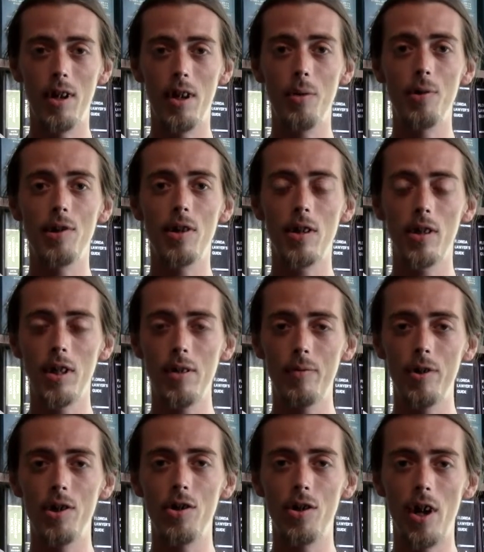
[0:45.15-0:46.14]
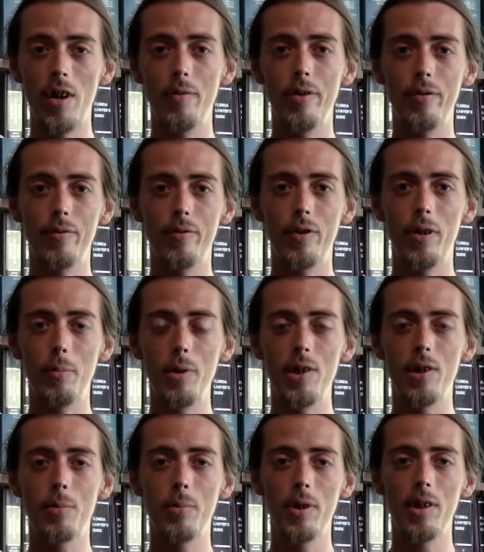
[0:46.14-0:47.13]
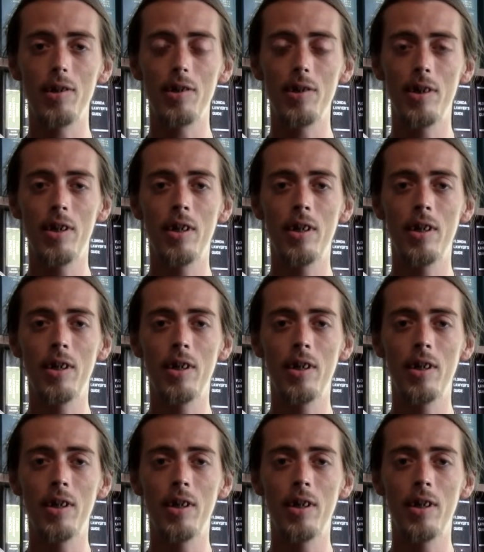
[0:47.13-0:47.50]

I was a delivery driver for a pizza place.